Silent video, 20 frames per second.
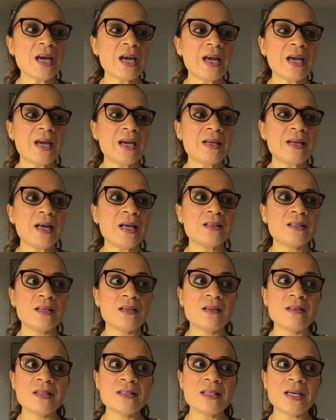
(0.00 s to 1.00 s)
And at the
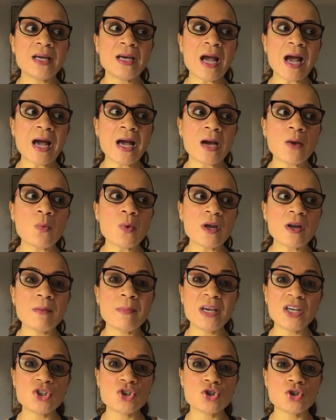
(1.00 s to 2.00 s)
end of the day, I want to
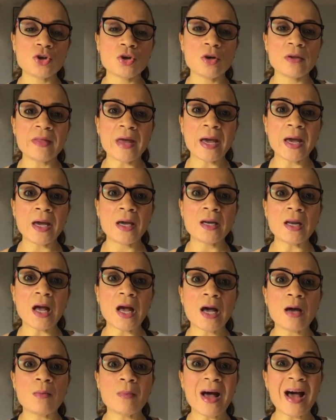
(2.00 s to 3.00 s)
make sure that
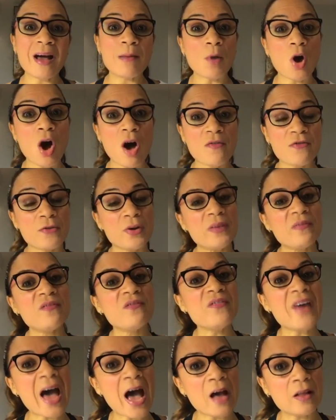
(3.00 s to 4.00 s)
I'm offering
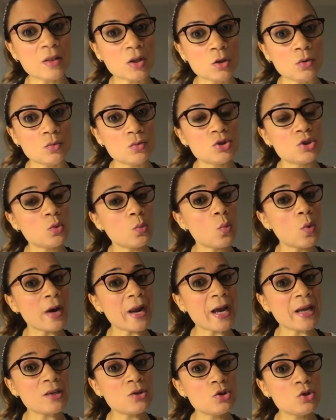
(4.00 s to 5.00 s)
value to
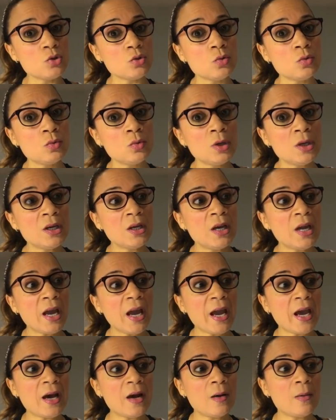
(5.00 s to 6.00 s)
what I do.
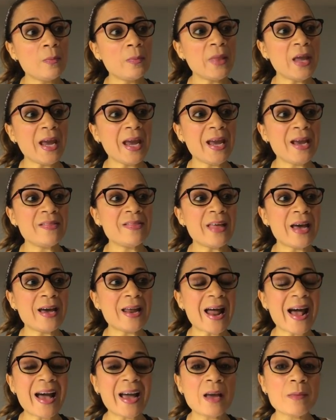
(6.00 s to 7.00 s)
and
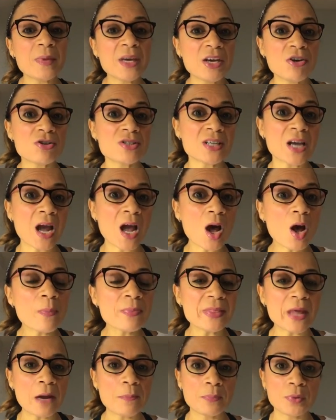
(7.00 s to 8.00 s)
that I'm here to
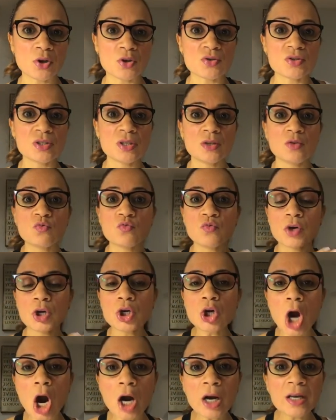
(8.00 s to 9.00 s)
help that person
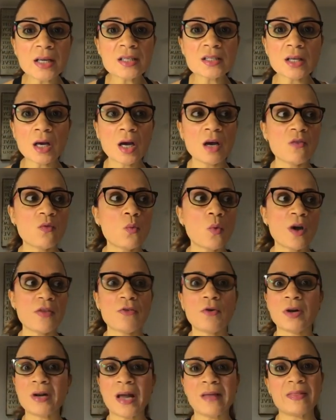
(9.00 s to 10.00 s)
regardless of
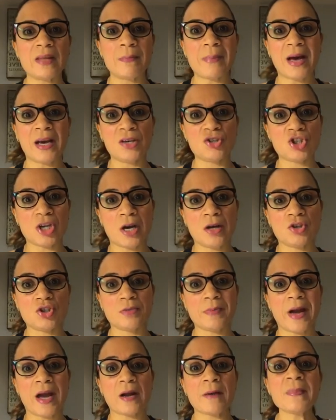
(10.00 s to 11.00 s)
whether or not they buy a
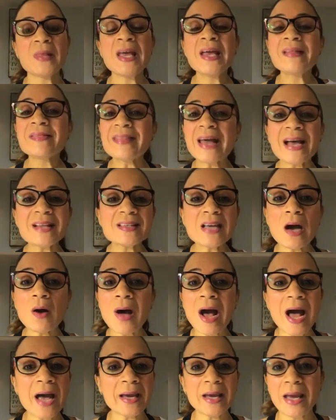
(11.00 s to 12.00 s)
challenge pack. That's
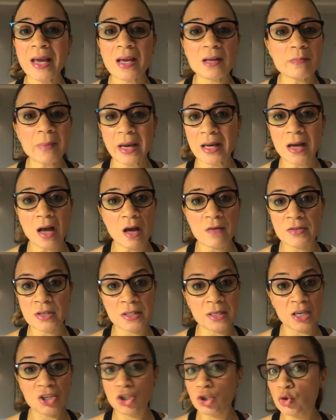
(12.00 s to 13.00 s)
how I end my
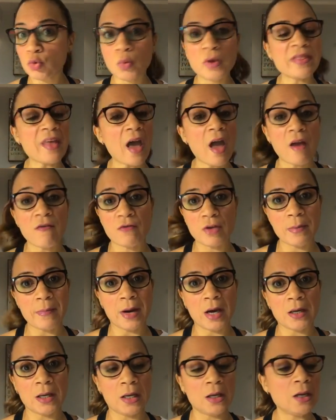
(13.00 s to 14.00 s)
conversations with
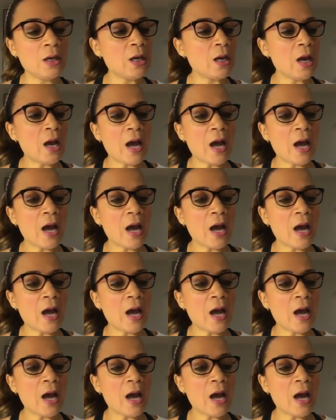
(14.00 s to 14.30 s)
everybody.